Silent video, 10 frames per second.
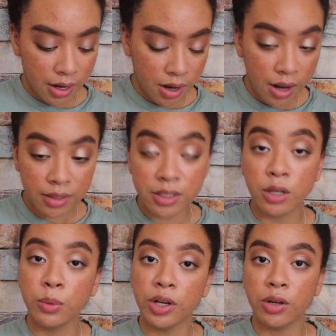
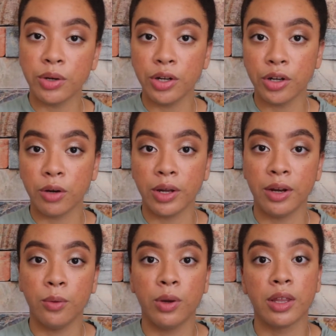Next, we are going to go
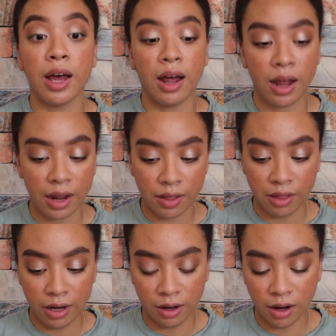in with
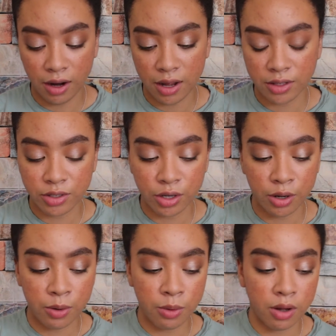highlighter, and
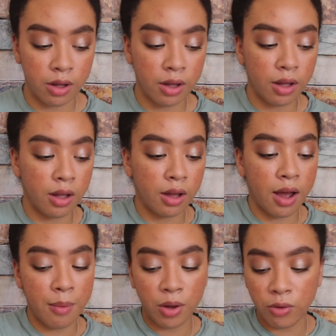so
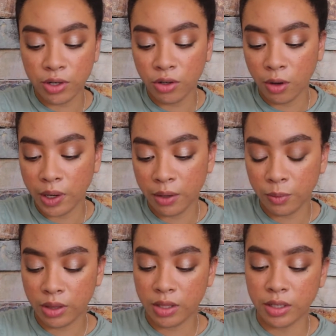I'm going to go in
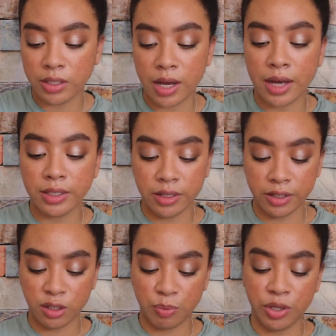with this
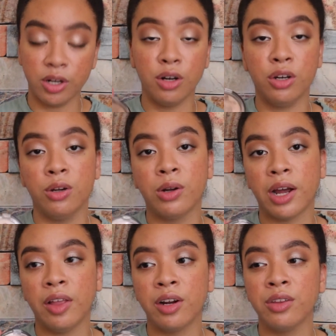Essence Pure Nude
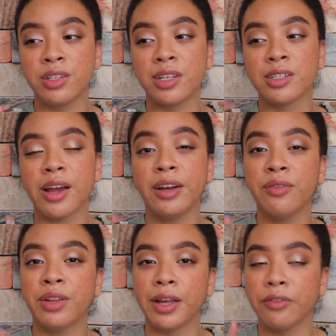highlighter. This is kind
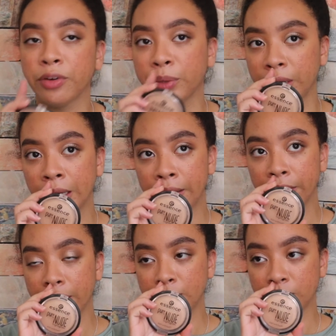of light for me,
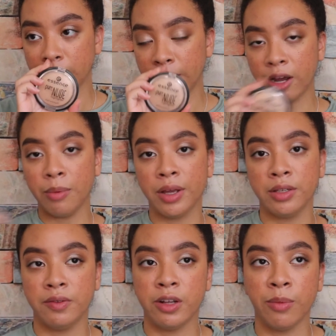especially right now
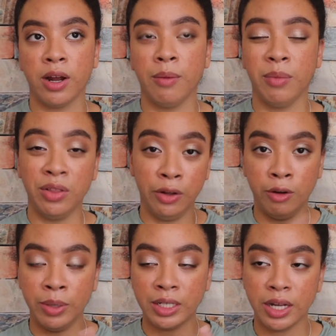because of summer. I'm a little
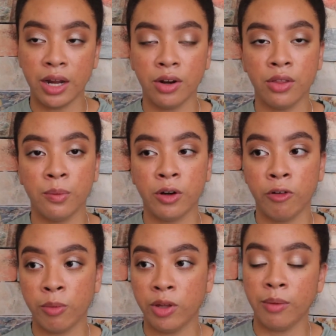bit tanner than what I
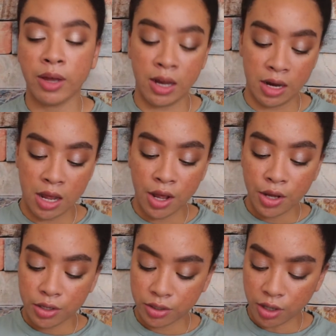normally am at.
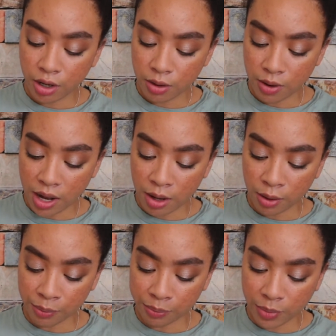So
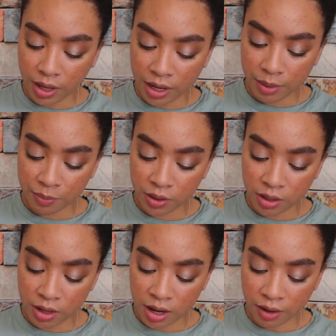I'm
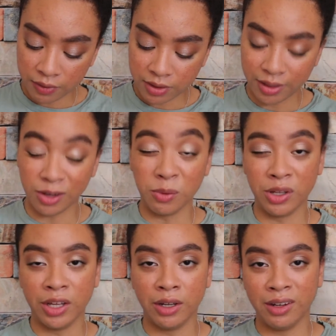gonna have to like
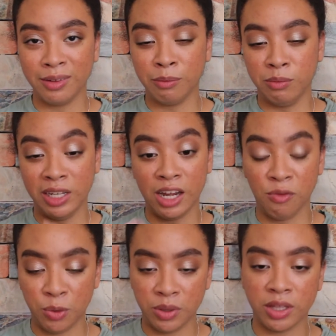really be
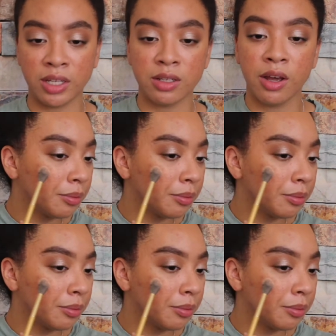careful with this.